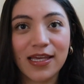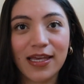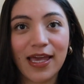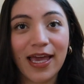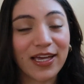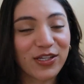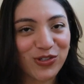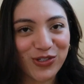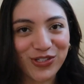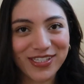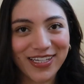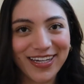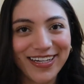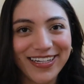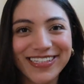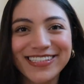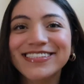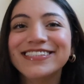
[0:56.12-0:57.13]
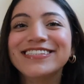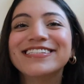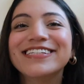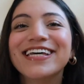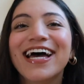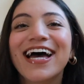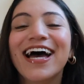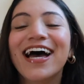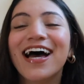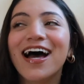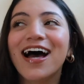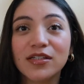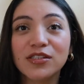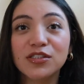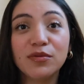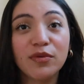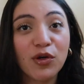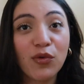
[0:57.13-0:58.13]
exercise.
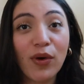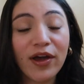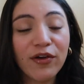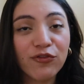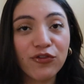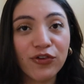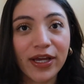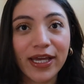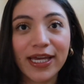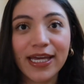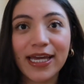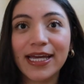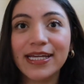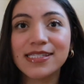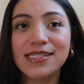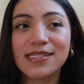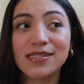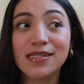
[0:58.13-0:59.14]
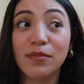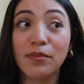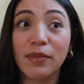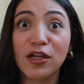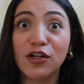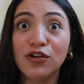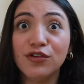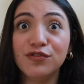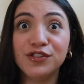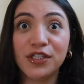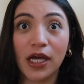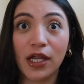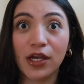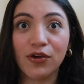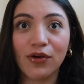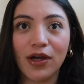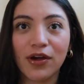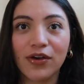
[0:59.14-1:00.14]
To be quite frank, it's the middle of
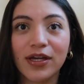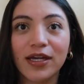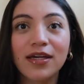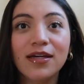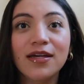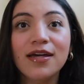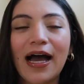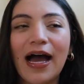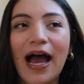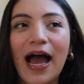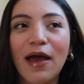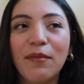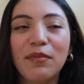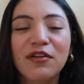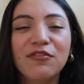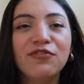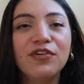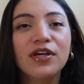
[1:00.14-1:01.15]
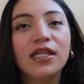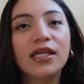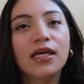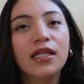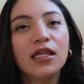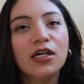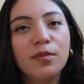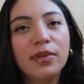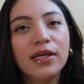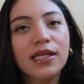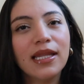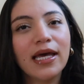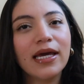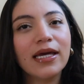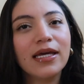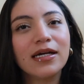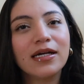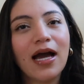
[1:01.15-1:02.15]
January. I've been feeling a bit
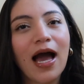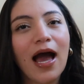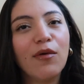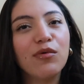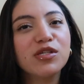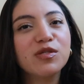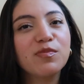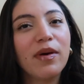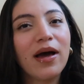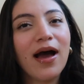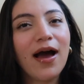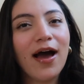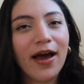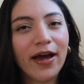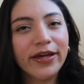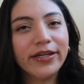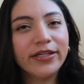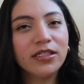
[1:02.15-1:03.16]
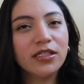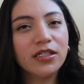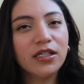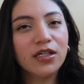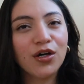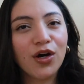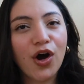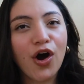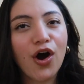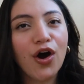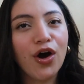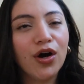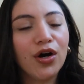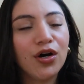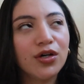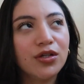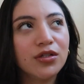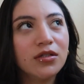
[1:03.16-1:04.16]
like I was behind
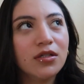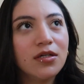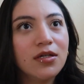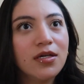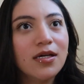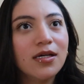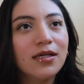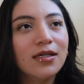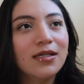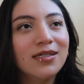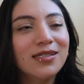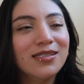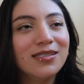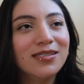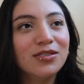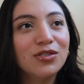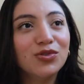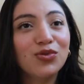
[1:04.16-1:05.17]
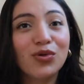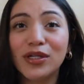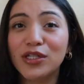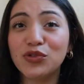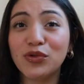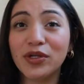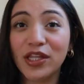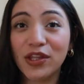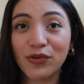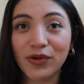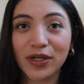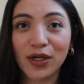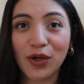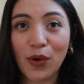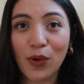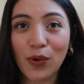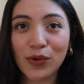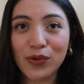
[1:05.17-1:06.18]
on 2023
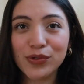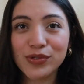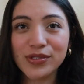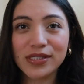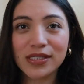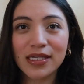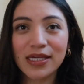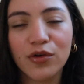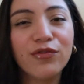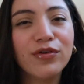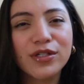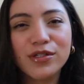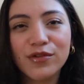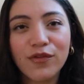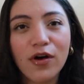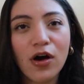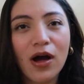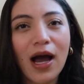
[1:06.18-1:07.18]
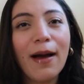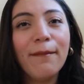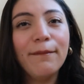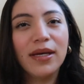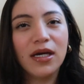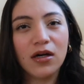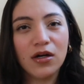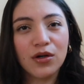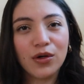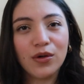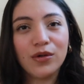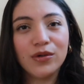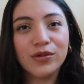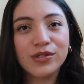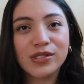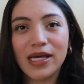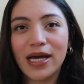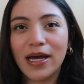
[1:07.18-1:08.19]
goals. First of all, I'm big on
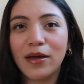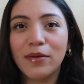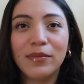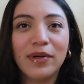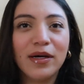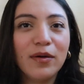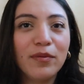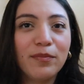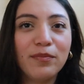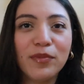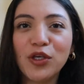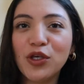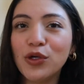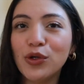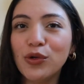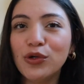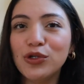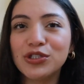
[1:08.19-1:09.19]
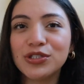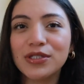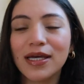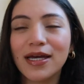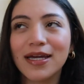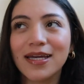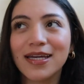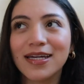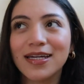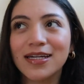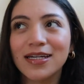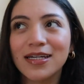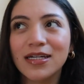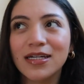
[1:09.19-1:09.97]
goals. I'm a huge, like,